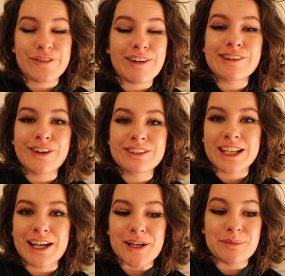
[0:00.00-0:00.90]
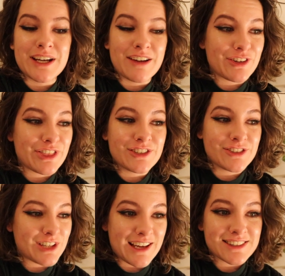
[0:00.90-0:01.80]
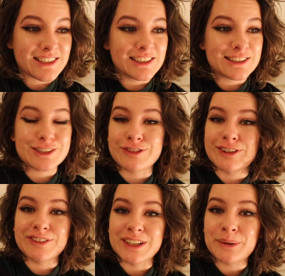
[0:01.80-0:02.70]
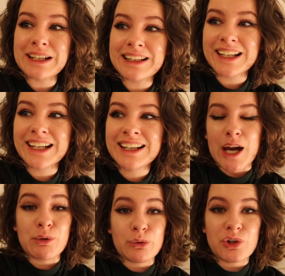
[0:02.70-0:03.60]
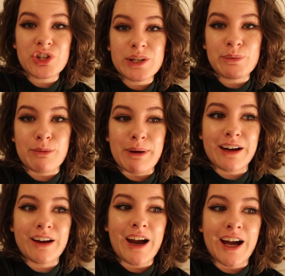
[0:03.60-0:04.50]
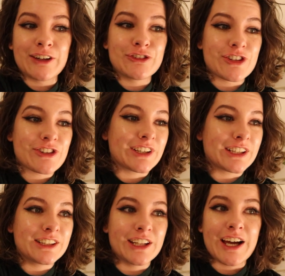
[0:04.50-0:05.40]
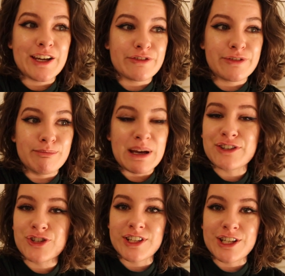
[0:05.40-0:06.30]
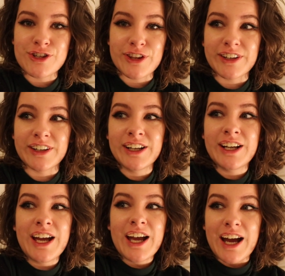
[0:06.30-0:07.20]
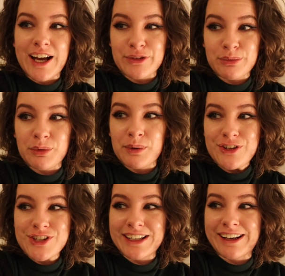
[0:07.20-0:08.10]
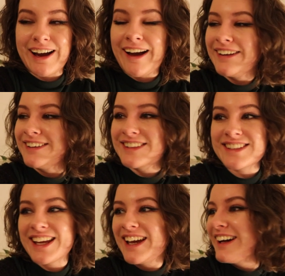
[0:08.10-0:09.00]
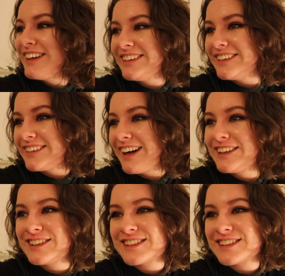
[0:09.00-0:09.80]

very long time. Everything just escalated really, really quickly. I was watching it with Becca and just like live messaging each other as we were watching, and oh, I